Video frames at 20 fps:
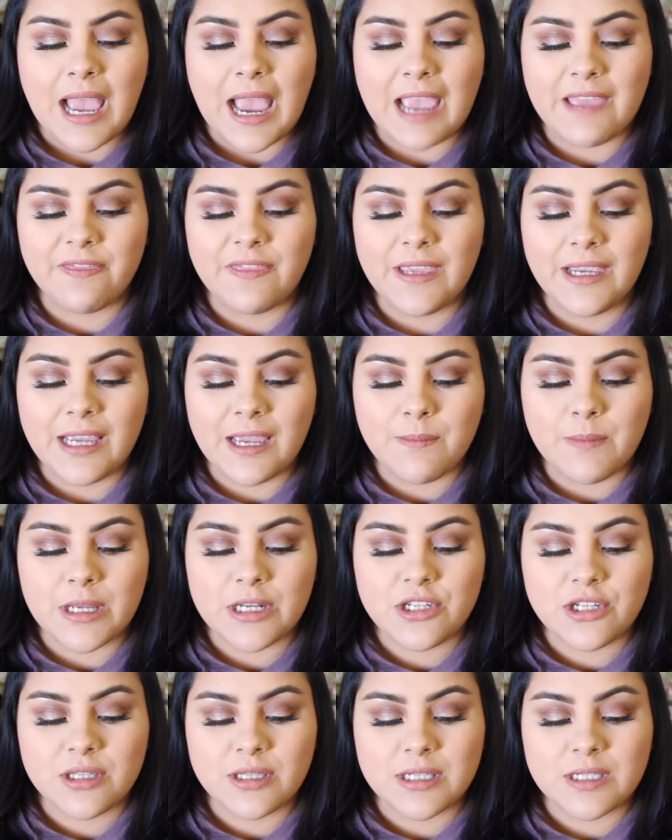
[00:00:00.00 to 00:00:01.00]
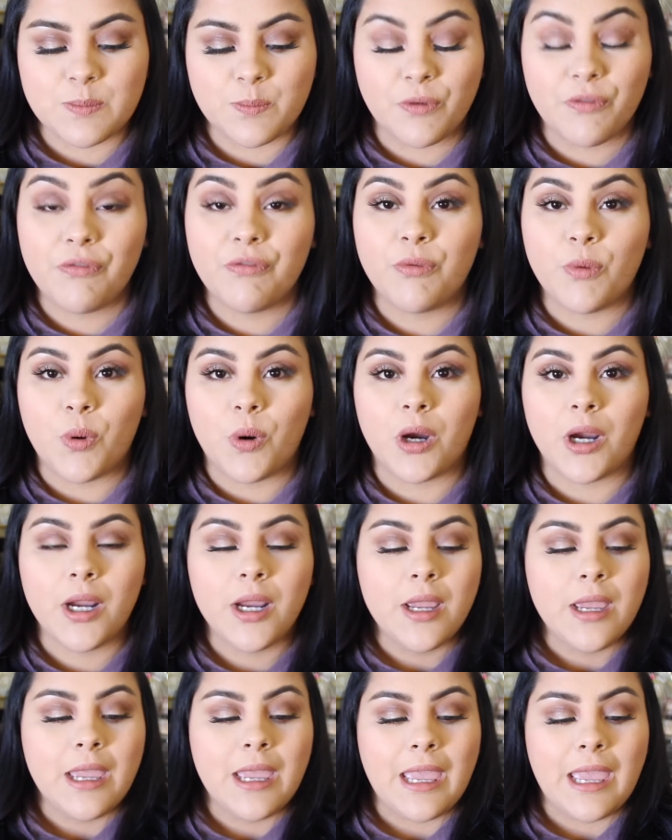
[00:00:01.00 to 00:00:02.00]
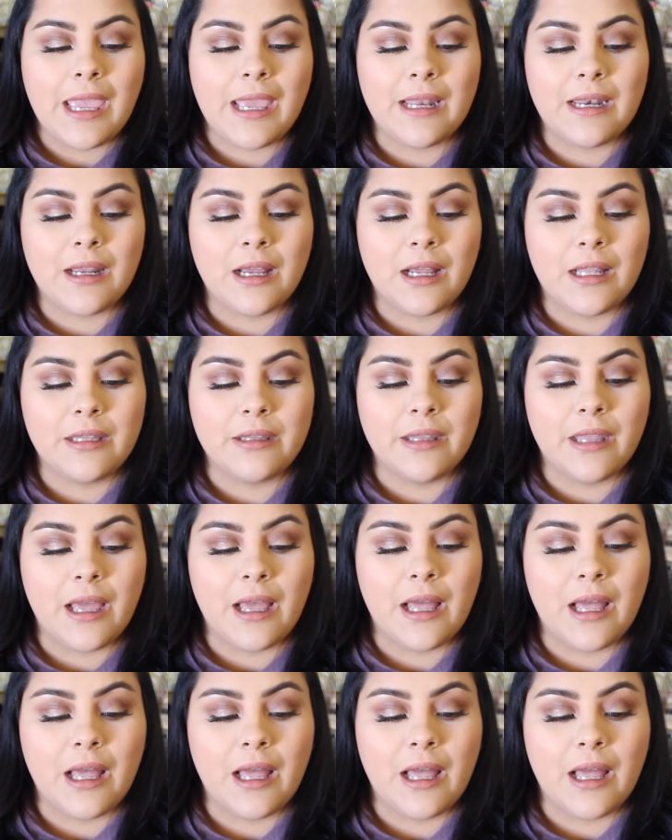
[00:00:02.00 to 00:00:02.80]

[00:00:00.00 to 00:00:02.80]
I think I mentioned this before in a